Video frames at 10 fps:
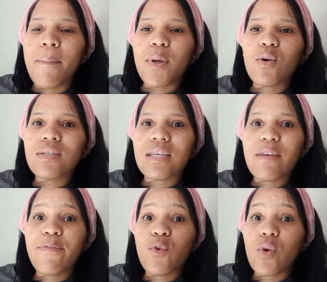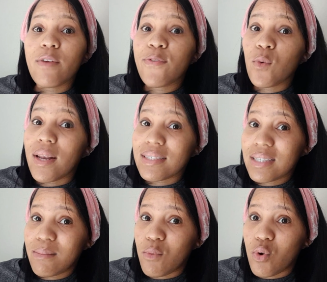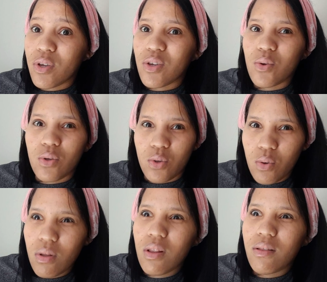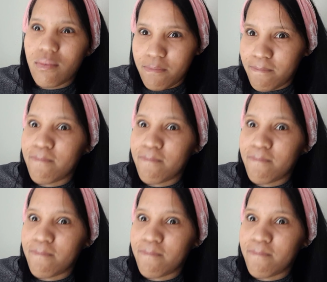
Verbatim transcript: because if you if you listen more you you'll